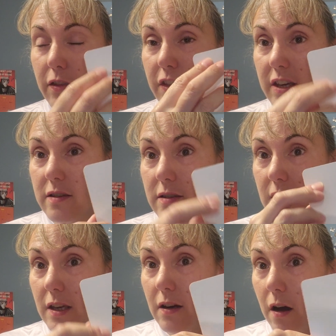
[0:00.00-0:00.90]
This
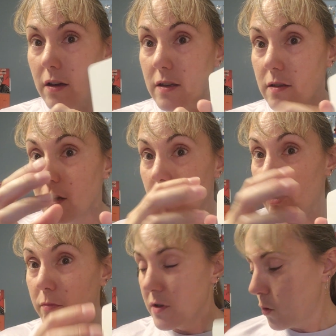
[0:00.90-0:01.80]
is going to
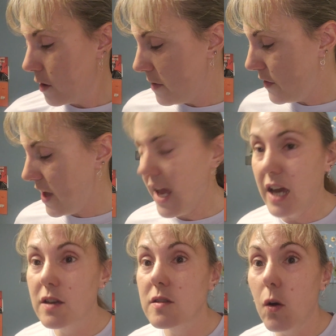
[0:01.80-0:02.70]
absorb the
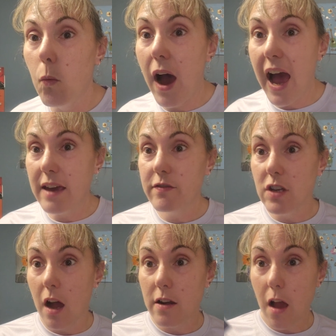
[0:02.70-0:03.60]
ink. So what I've
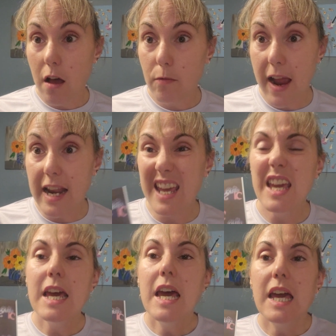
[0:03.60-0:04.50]
done already
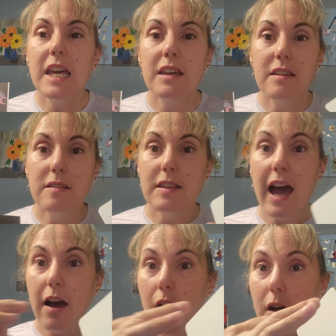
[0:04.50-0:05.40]
is
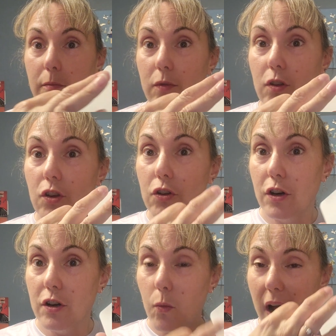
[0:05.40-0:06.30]
you're
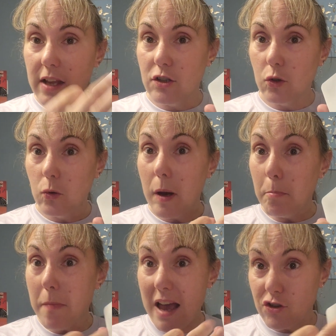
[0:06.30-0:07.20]
going to want to
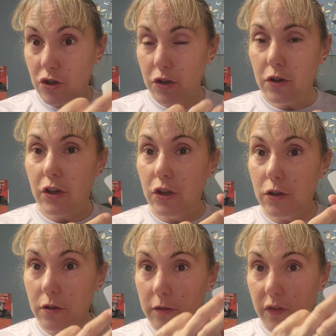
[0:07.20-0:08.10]
measure
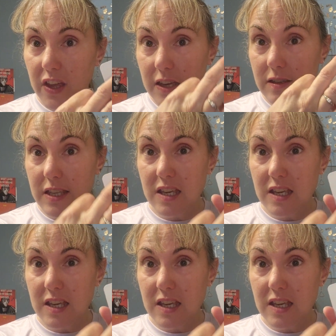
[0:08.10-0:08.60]
your things.